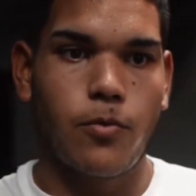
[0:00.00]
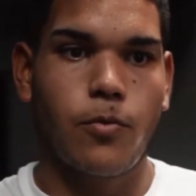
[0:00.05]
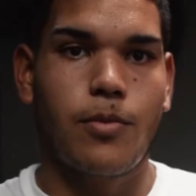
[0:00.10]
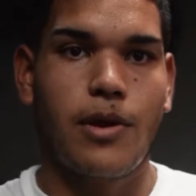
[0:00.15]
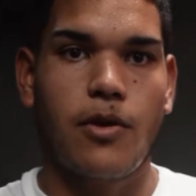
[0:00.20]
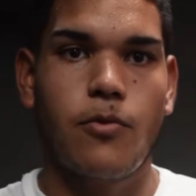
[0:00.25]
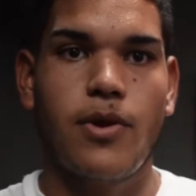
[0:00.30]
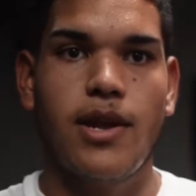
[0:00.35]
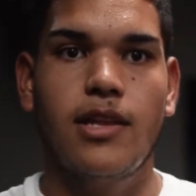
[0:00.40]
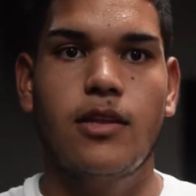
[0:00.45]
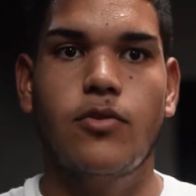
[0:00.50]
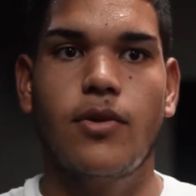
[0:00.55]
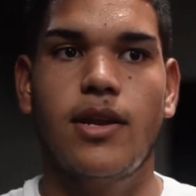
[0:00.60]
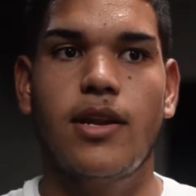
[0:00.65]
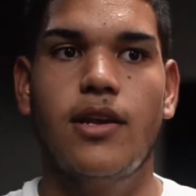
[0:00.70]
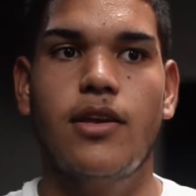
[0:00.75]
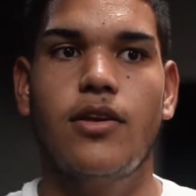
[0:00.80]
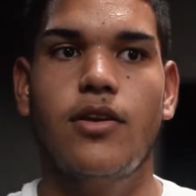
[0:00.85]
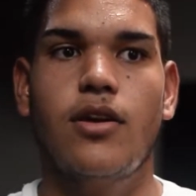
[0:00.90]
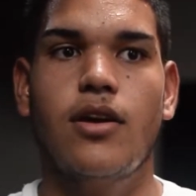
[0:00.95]
By weight
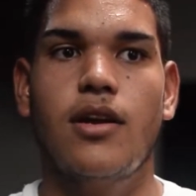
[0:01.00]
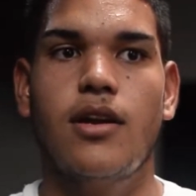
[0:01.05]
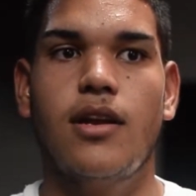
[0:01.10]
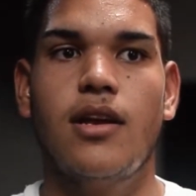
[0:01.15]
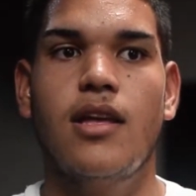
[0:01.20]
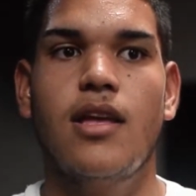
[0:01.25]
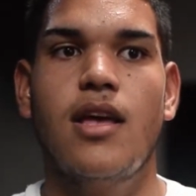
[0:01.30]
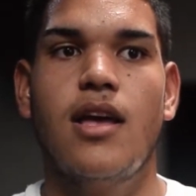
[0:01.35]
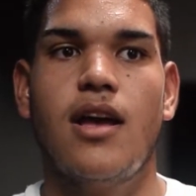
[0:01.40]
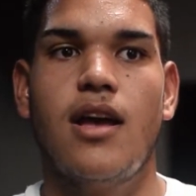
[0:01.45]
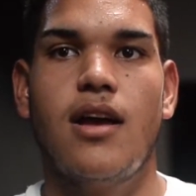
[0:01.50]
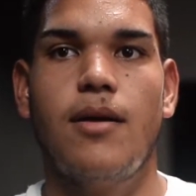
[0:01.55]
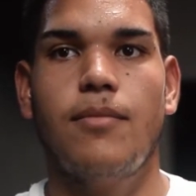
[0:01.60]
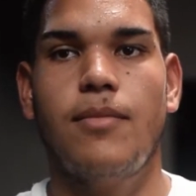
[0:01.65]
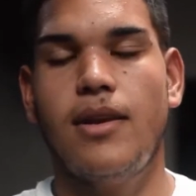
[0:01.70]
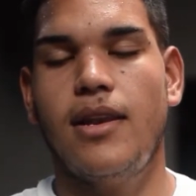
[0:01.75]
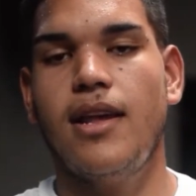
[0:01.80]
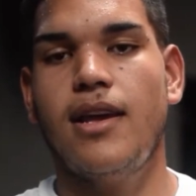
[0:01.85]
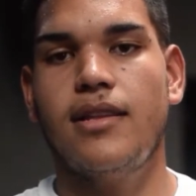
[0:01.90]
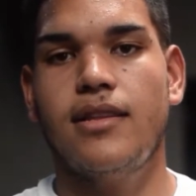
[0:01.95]
training you're gonna
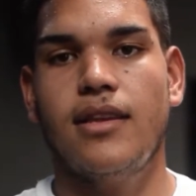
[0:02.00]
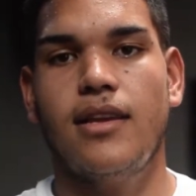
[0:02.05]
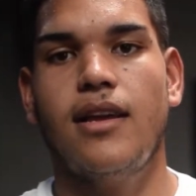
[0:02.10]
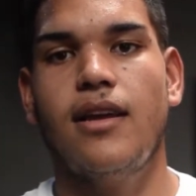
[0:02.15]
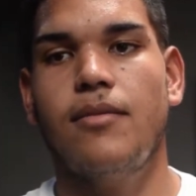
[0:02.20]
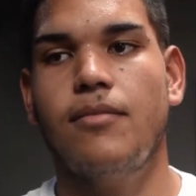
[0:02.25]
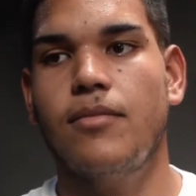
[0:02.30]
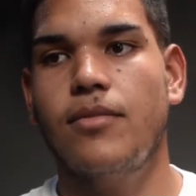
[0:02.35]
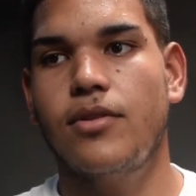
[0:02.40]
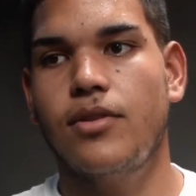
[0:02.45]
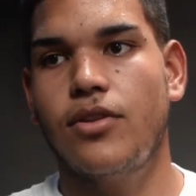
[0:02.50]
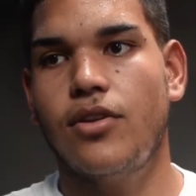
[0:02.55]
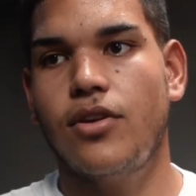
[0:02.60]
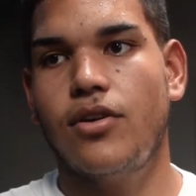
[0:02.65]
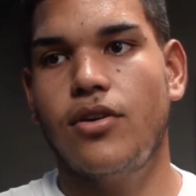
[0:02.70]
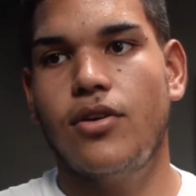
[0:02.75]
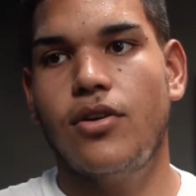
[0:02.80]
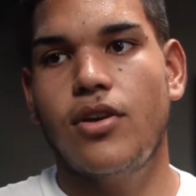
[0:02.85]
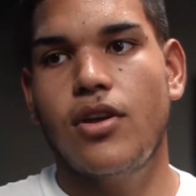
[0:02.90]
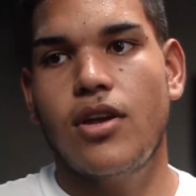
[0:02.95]
let
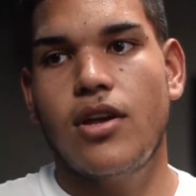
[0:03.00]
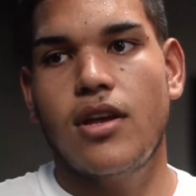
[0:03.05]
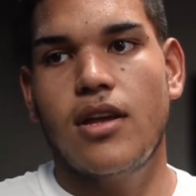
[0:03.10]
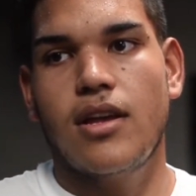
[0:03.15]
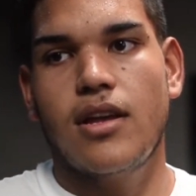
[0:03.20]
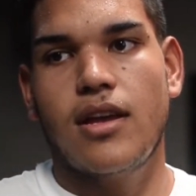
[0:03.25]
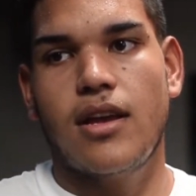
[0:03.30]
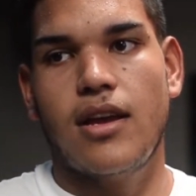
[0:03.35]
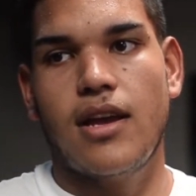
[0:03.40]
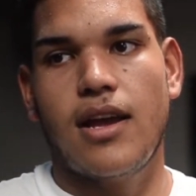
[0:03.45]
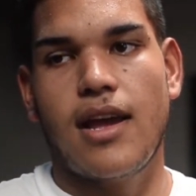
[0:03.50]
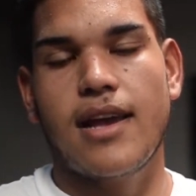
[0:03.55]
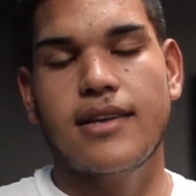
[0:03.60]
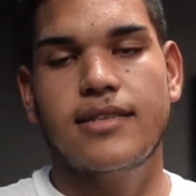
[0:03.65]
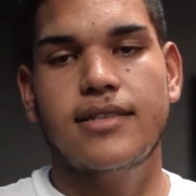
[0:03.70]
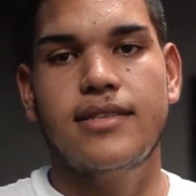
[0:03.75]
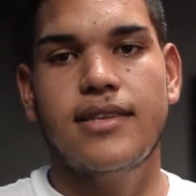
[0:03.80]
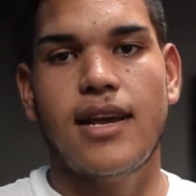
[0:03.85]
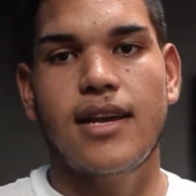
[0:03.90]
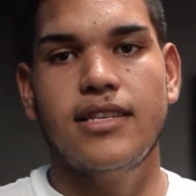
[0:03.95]
your
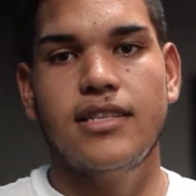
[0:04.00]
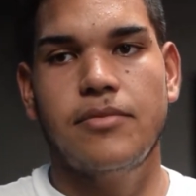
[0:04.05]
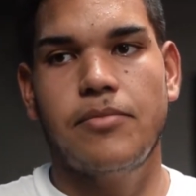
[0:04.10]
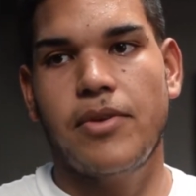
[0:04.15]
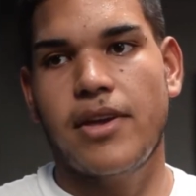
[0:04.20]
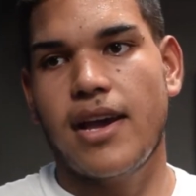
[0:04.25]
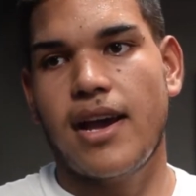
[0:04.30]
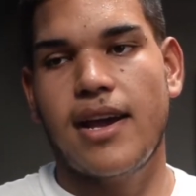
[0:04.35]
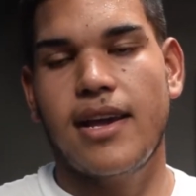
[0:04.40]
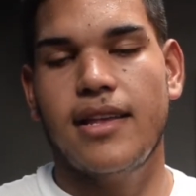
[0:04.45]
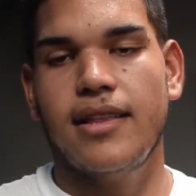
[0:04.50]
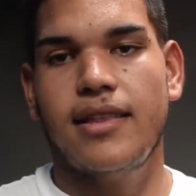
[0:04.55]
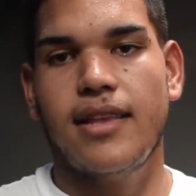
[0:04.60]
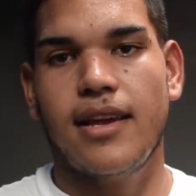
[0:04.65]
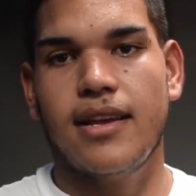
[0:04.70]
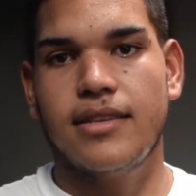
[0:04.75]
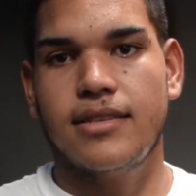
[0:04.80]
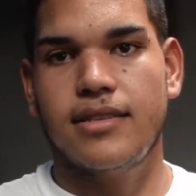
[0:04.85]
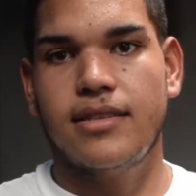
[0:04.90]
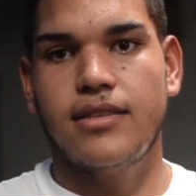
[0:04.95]
exercises be high
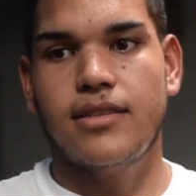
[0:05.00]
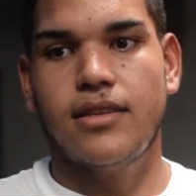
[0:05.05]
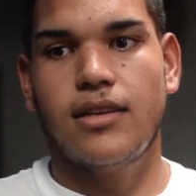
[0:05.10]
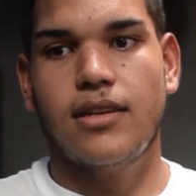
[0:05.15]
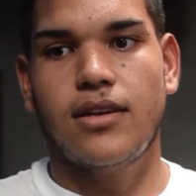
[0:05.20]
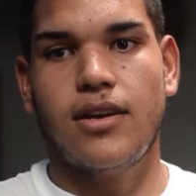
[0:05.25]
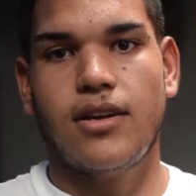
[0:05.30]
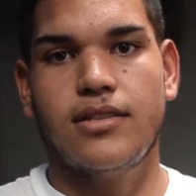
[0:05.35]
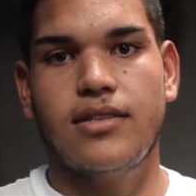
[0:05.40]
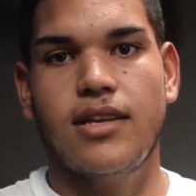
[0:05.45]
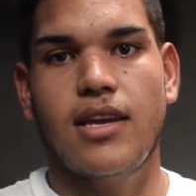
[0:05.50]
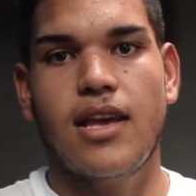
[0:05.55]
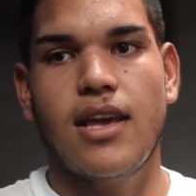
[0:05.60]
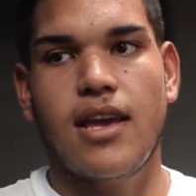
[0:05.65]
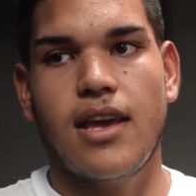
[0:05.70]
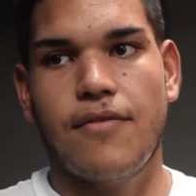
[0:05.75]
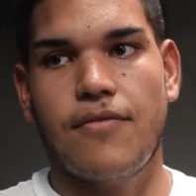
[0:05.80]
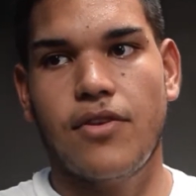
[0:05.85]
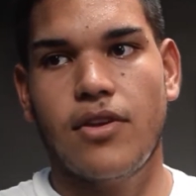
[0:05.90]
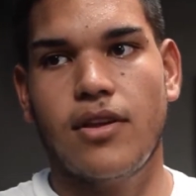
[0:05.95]
intense, because
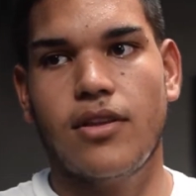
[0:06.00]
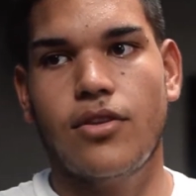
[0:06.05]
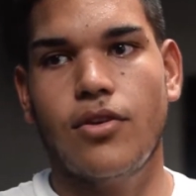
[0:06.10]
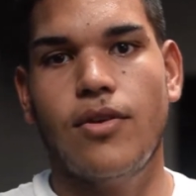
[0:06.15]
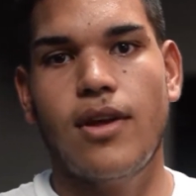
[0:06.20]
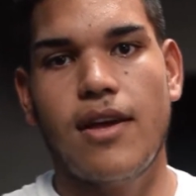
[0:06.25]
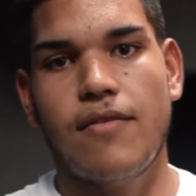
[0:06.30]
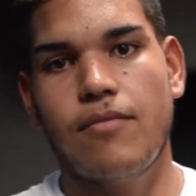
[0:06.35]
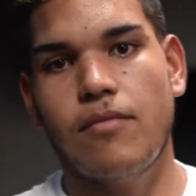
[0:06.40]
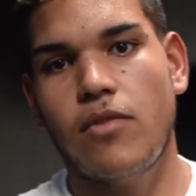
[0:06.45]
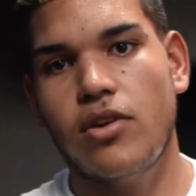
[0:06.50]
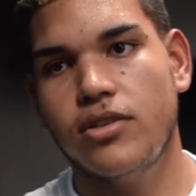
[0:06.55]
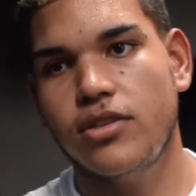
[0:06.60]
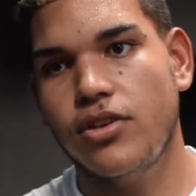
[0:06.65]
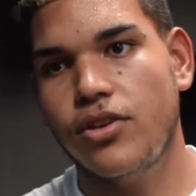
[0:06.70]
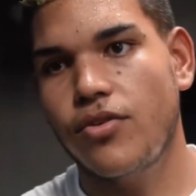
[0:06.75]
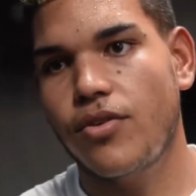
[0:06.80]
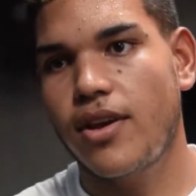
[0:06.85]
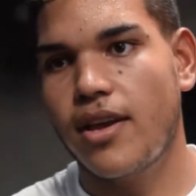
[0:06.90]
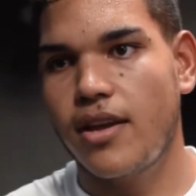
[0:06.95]
if you don't have muscle,
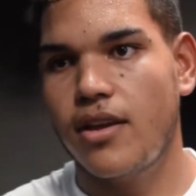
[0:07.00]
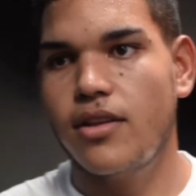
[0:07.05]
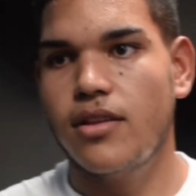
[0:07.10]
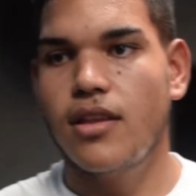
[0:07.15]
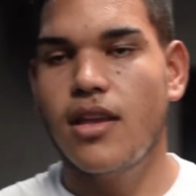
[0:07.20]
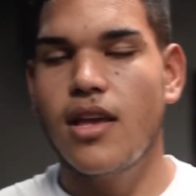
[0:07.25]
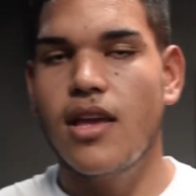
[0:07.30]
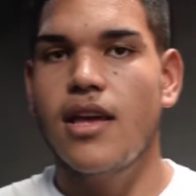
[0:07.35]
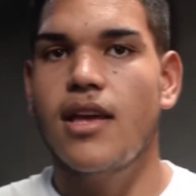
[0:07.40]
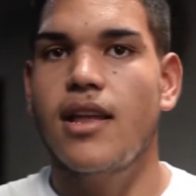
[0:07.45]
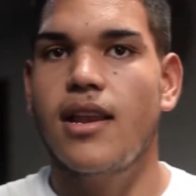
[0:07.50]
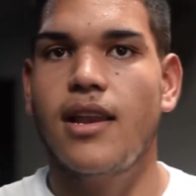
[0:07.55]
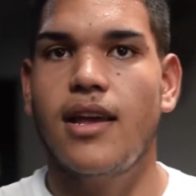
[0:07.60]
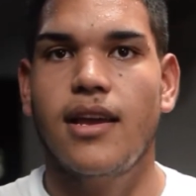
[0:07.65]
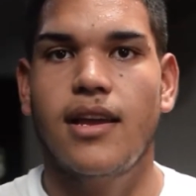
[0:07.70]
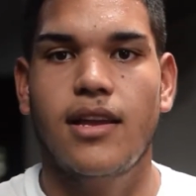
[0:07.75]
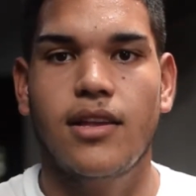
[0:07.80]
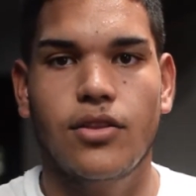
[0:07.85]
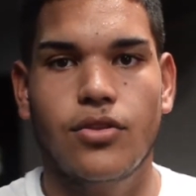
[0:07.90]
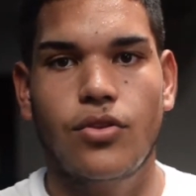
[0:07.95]
you cannot
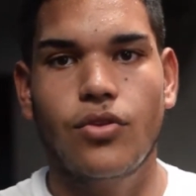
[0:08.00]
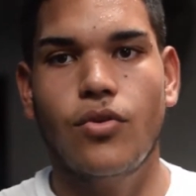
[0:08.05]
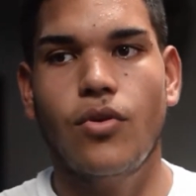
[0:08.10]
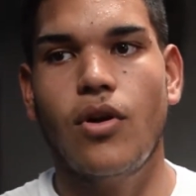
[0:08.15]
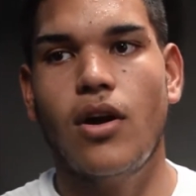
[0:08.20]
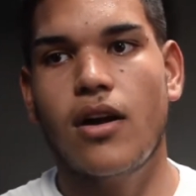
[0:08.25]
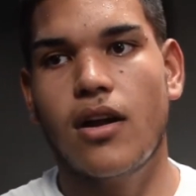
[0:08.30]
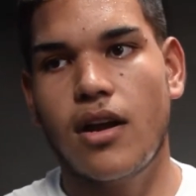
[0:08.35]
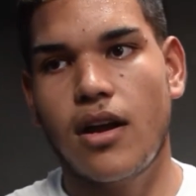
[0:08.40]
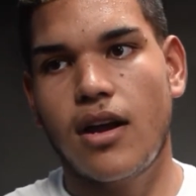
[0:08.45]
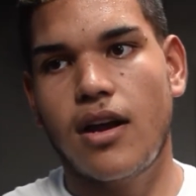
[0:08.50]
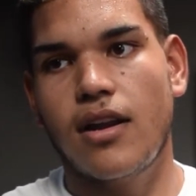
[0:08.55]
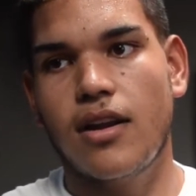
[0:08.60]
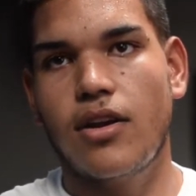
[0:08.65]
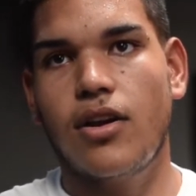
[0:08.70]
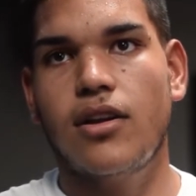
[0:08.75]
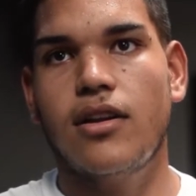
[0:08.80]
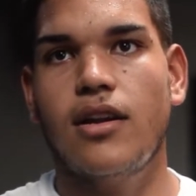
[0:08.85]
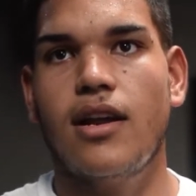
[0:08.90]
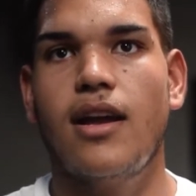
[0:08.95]
like do
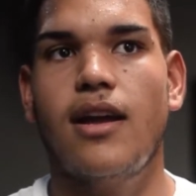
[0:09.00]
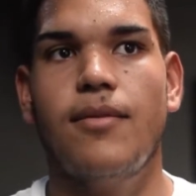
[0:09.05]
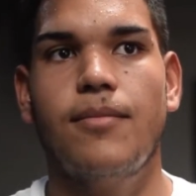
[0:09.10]
another